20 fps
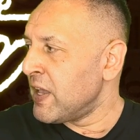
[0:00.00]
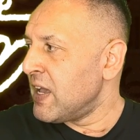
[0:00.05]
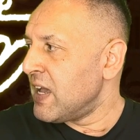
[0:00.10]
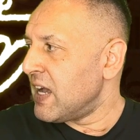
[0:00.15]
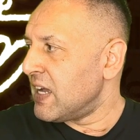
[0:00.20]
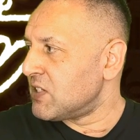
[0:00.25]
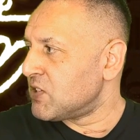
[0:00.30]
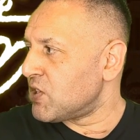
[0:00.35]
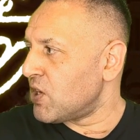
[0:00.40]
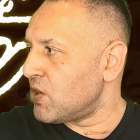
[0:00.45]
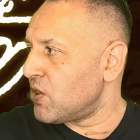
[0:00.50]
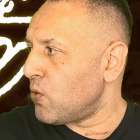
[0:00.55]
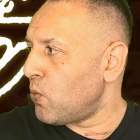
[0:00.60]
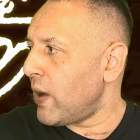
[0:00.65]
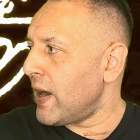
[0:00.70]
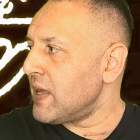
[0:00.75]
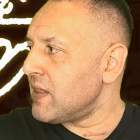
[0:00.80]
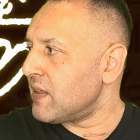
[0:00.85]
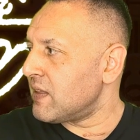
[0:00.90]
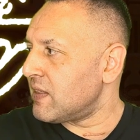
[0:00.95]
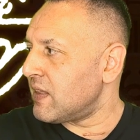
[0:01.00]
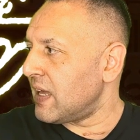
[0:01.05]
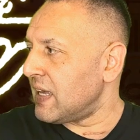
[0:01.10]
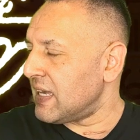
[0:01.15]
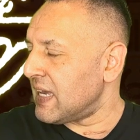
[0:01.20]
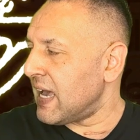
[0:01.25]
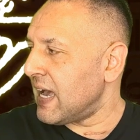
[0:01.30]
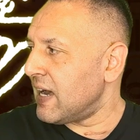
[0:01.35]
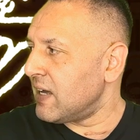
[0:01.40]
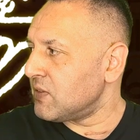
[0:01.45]
And so the way that they
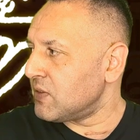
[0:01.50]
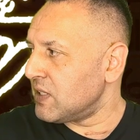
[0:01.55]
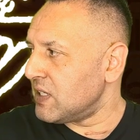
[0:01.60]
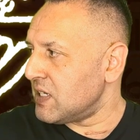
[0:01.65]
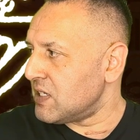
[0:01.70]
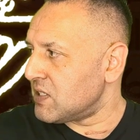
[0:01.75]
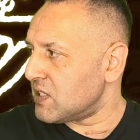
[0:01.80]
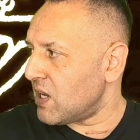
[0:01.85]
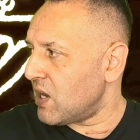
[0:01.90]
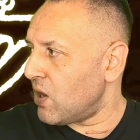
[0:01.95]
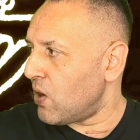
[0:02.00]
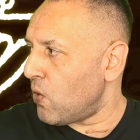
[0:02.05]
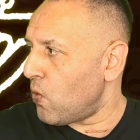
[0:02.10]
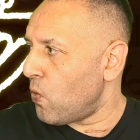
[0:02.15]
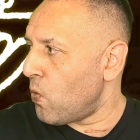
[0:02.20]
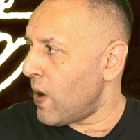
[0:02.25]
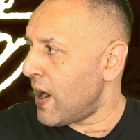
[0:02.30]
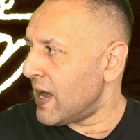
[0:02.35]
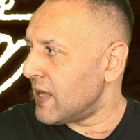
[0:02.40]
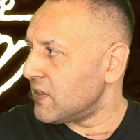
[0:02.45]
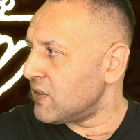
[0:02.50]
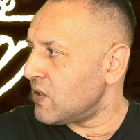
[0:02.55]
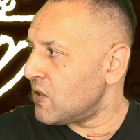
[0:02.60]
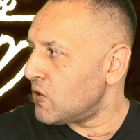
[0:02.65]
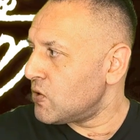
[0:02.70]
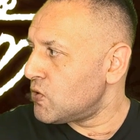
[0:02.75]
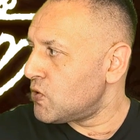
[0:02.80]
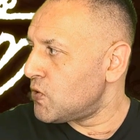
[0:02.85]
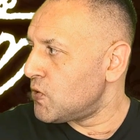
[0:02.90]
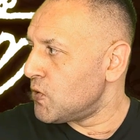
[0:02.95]
count these are 1,
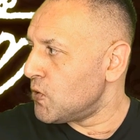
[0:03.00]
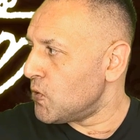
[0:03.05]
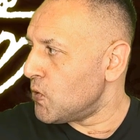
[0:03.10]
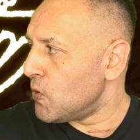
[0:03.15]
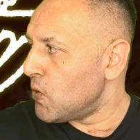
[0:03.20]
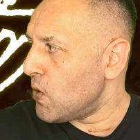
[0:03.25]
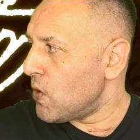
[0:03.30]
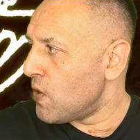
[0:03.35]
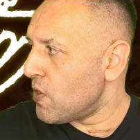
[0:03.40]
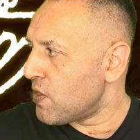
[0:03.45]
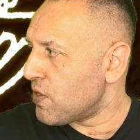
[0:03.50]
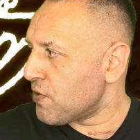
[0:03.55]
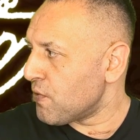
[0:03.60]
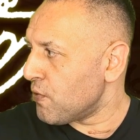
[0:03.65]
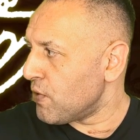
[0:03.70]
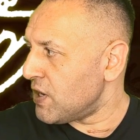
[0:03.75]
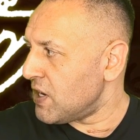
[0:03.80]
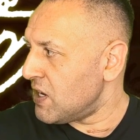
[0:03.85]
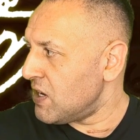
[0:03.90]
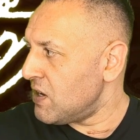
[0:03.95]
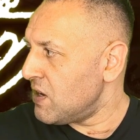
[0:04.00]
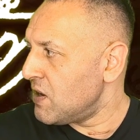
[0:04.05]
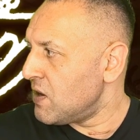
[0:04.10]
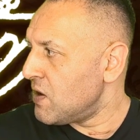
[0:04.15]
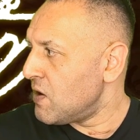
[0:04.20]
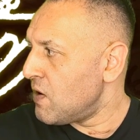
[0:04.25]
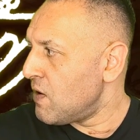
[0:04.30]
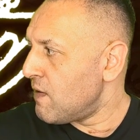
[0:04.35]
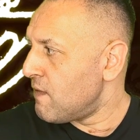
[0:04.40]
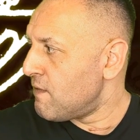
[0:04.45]
2, 3,
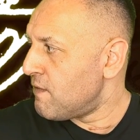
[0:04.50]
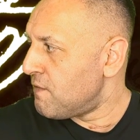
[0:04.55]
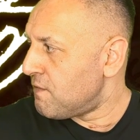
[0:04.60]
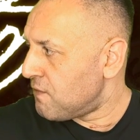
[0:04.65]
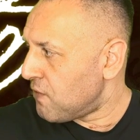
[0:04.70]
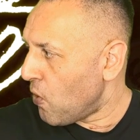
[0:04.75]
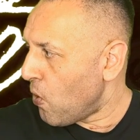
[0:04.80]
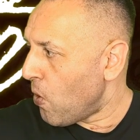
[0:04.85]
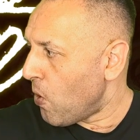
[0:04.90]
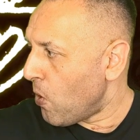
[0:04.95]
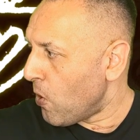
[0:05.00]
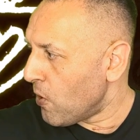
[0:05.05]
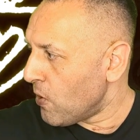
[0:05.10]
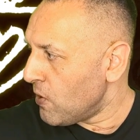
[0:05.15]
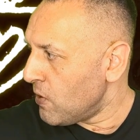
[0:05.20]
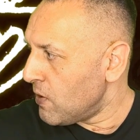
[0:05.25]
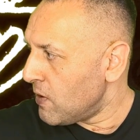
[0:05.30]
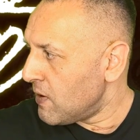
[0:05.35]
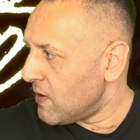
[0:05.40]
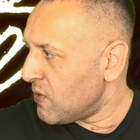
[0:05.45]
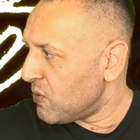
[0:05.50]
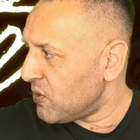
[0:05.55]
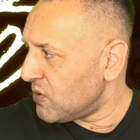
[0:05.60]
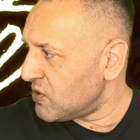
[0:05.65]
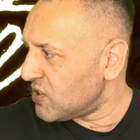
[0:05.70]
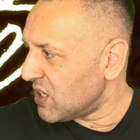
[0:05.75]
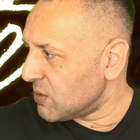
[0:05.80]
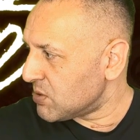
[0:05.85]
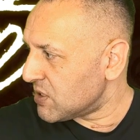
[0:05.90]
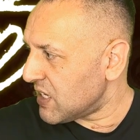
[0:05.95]
4,
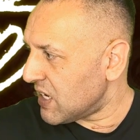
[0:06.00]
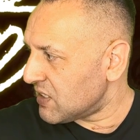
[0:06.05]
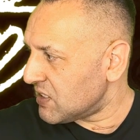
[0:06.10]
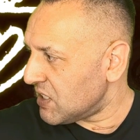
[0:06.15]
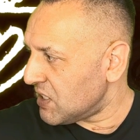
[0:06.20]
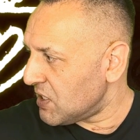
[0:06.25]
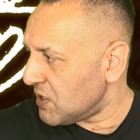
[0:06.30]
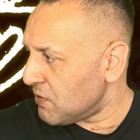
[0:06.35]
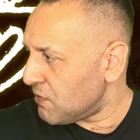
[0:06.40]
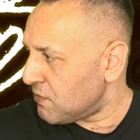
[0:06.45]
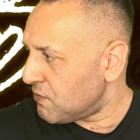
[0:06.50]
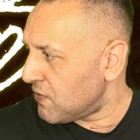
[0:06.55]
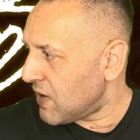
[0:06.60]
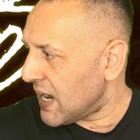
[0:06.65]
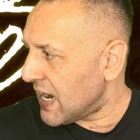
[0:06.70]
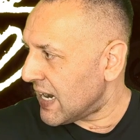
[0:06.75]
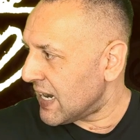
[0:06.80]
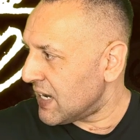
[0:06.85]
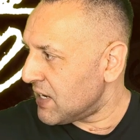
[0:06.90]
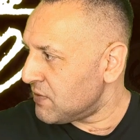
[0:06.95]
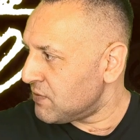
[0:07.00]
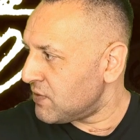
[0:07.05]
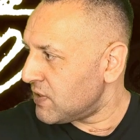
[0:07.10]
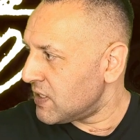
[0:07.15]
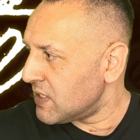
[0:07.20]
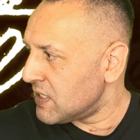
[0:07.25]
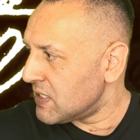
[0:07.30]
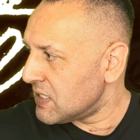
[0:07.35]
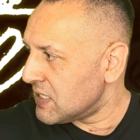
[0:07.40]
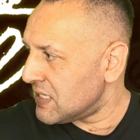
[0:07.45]
jumps down to here, 5,
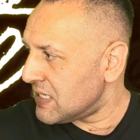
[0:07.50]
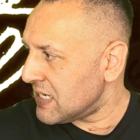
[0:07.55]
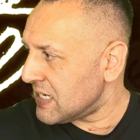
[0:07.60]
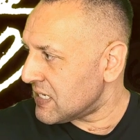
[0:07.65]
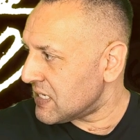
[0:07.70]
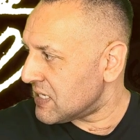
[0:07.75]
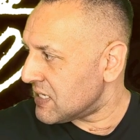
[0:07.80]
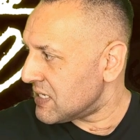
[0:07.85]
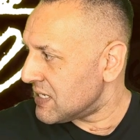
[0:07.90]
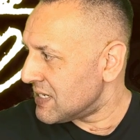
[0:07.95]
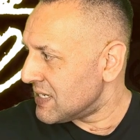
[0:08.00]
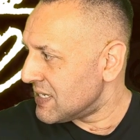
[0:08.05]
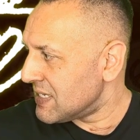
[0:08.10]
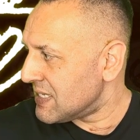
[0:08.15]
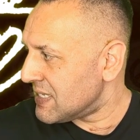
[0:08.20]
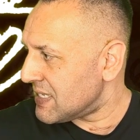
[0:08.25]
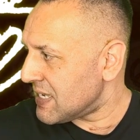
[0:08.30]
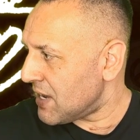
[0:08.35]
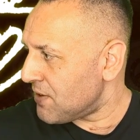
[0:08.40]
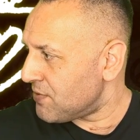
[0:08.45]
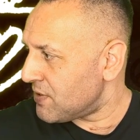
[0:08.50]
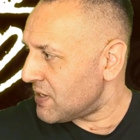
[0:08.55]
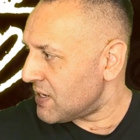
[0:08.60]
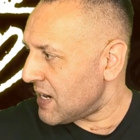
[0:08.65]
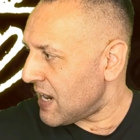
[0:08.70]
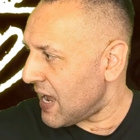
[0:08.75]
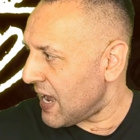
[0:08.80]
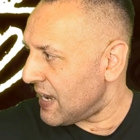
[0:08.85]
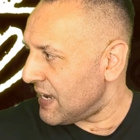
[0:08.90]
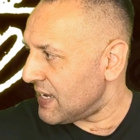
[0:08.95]
6, 7,
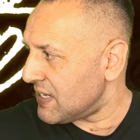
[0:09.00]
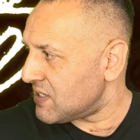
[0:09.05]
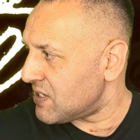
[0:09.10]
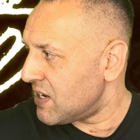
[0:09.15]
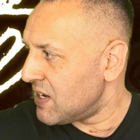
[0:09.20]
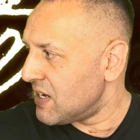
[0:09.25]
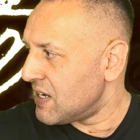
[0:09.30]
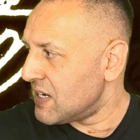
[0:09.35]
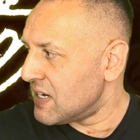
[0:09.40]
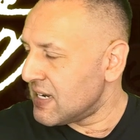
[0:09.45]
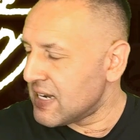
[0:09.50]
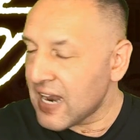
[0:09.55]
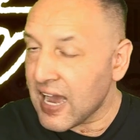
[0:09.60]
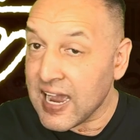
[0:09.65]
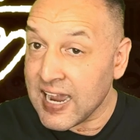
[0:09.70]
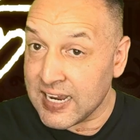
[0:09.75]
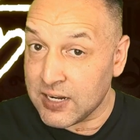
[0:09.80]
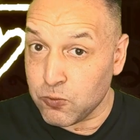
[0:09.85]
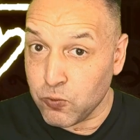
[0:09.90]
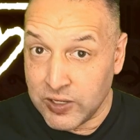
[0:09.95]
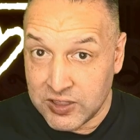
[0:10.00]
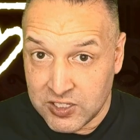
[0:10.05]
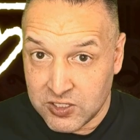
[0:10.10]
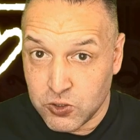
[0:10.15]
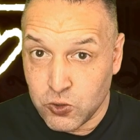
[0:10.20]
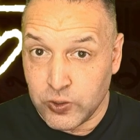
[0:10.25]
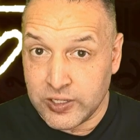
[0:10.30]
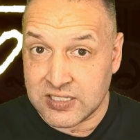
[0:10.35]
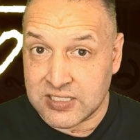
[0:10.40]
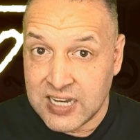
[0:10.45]
8, 9. When they're
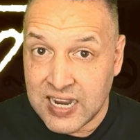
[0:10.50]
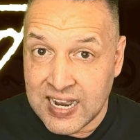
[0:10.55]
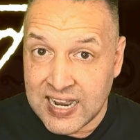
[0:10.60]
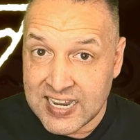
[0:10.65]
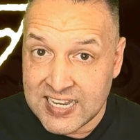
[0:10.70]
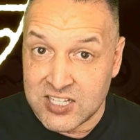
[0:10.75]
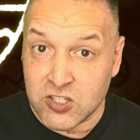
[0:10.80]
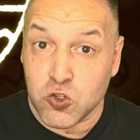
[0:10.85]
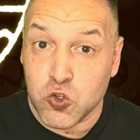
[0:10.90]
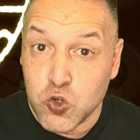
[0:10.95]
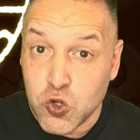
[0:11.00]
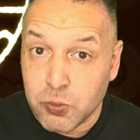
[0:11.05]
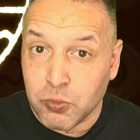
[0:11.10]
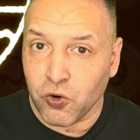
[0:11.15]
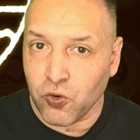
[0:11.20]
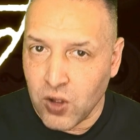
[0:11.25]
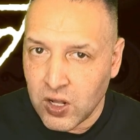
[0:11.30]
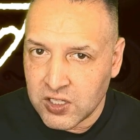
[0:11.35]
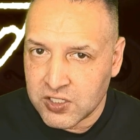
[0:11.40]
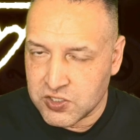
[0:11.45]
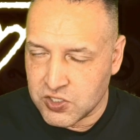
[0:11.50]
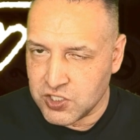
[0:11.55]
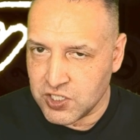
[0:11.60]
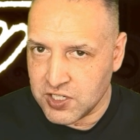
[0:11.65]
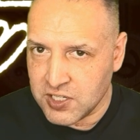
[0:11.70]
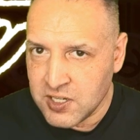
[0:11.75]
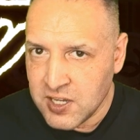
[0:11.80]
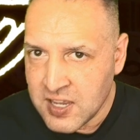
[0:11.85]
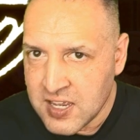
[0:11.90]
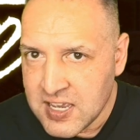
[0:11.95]
doing Thai
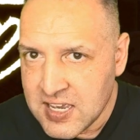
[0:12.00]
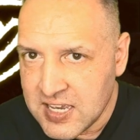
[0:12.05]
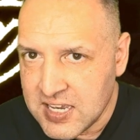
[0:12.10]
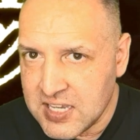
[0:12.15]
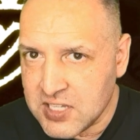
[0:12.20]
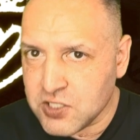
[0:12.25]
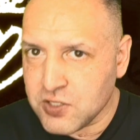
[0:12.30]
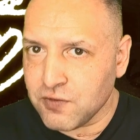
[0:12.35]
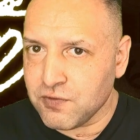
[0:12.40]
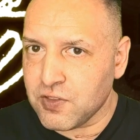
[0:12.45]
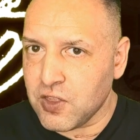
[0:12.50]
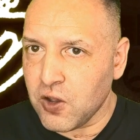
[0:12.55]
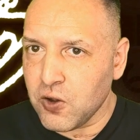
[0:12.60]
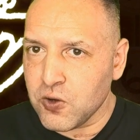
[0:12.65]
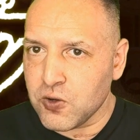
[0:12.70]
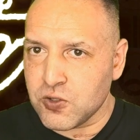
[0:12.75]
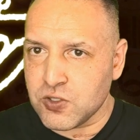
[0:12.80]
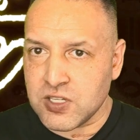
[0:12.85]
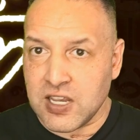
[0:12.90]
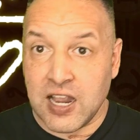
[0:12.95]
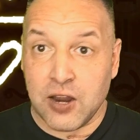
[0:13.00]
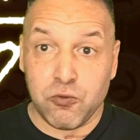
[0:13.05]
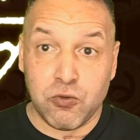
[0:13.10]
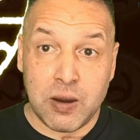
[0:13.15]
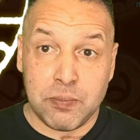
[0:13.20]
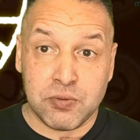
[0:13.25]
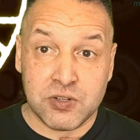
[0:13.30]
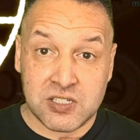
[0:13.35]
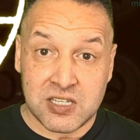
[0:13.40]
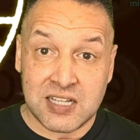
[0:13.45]
numerology, each of those are
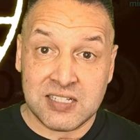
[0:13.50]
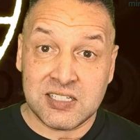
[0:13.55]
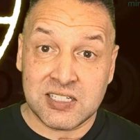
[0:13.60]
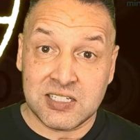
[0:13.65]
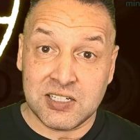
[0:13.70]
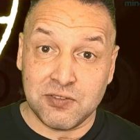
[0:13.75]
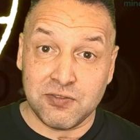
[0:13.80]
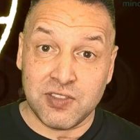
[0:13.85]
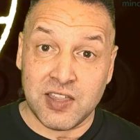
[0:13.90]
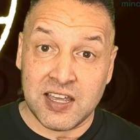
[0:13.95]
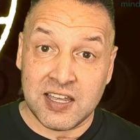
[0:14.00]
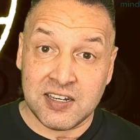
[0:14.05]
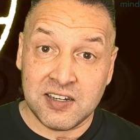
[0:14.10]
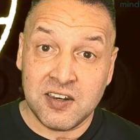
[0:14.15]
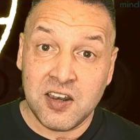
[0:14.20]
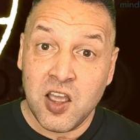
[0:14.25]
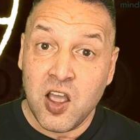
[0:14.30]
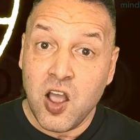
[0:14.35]
representative then